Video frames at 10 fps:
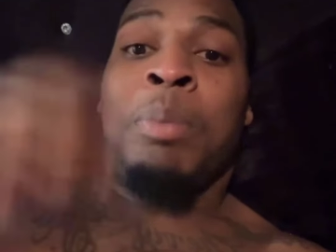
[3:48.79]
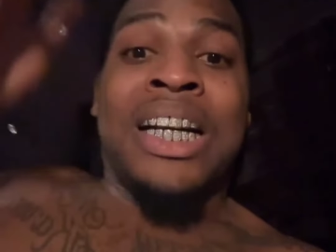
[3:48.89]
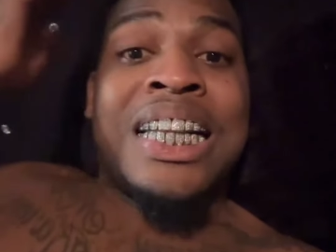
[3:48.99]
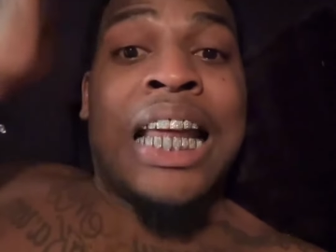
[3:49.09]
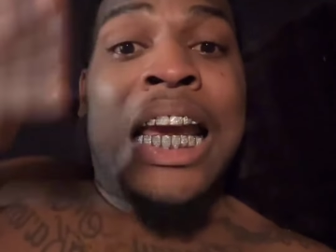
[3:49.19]

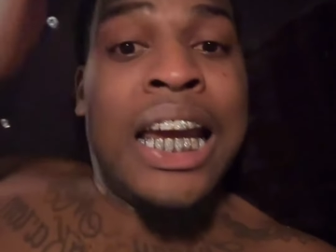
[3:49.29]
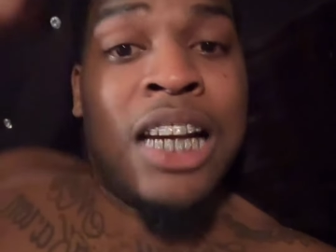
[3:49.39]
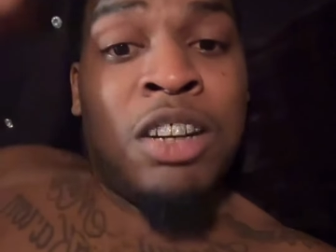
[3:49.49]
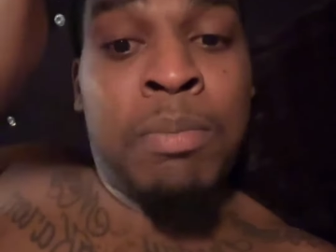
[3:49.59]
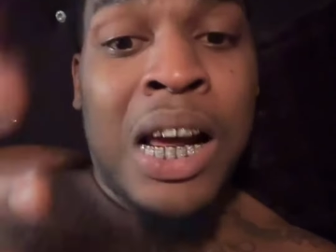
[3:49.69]
But
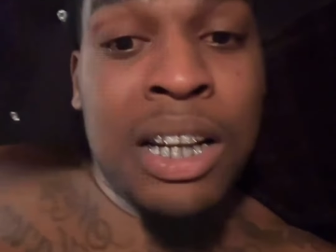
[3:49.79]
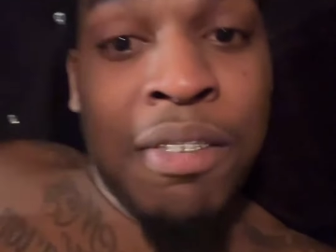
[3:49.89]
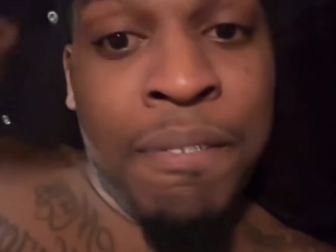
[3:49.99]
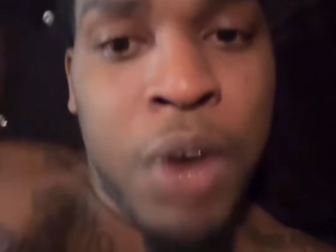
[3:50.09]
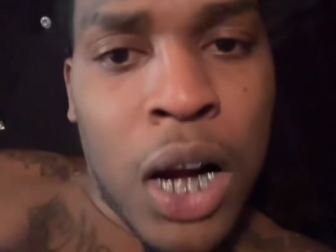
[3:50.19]
these
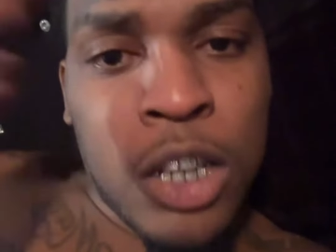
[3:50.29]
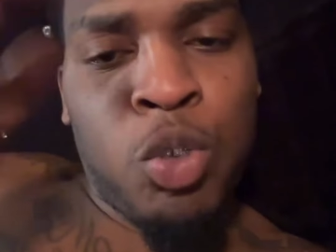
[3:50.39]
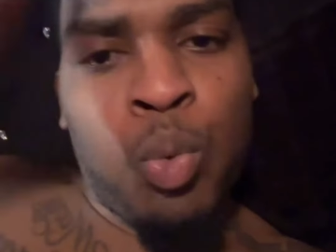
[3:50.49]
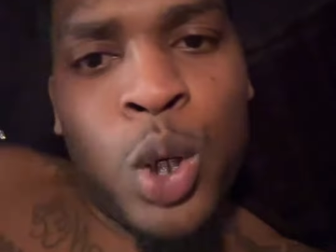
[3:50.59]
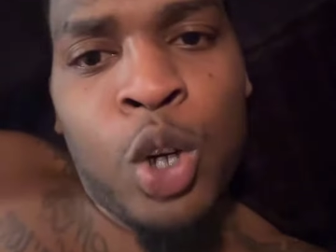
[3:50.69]

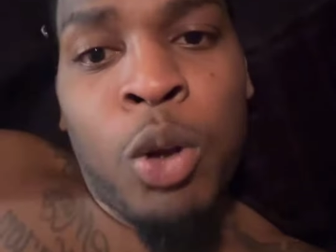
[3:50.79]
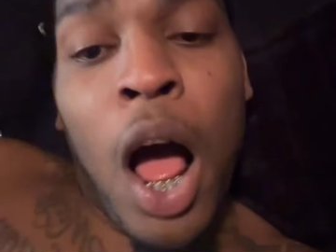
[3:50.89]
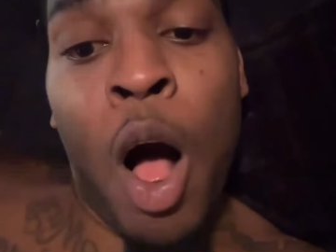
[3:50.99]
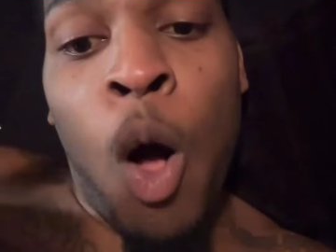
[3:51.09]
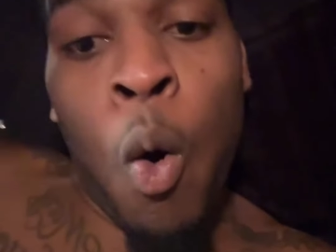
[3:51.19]
motherfuckers was
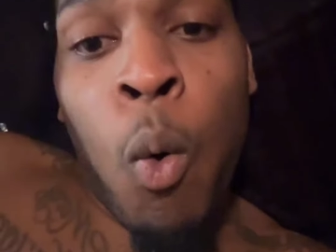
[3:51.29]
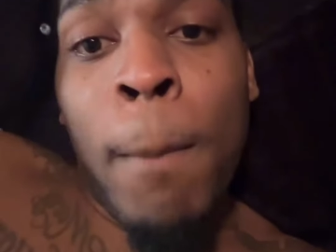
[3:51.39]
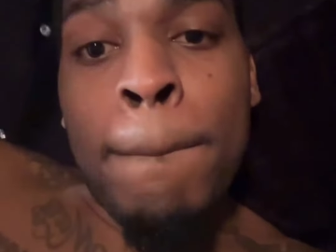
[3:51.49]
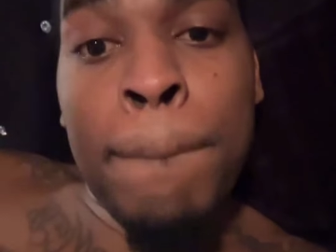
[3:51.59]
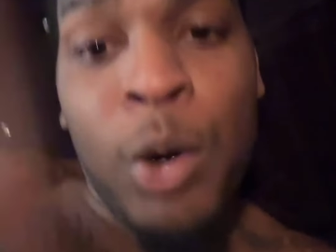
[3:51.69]
on
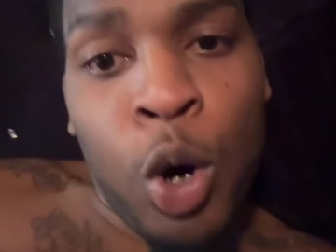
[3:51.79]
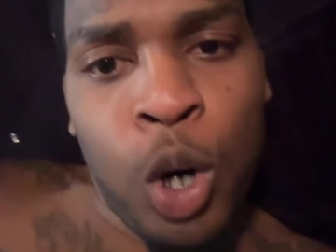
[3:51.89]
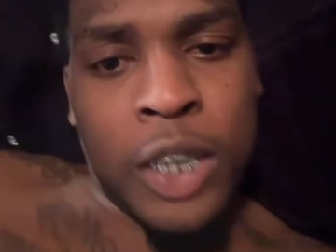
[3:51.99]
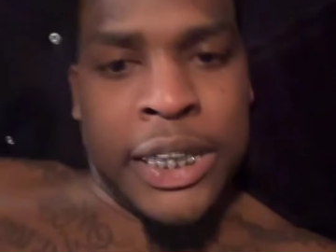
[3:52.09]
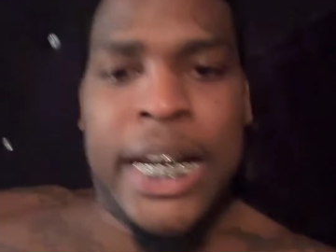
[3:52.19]

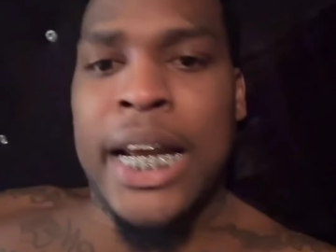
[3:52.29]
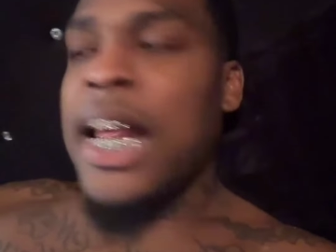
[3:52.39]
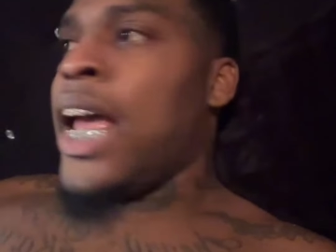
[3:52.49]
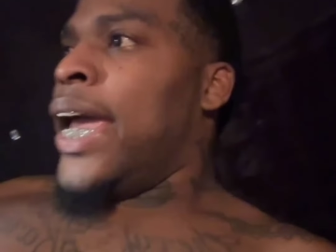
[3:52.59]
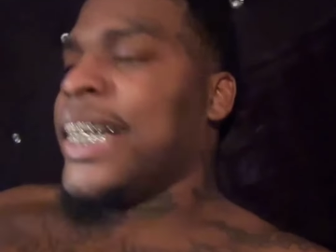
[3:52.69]
bullshit.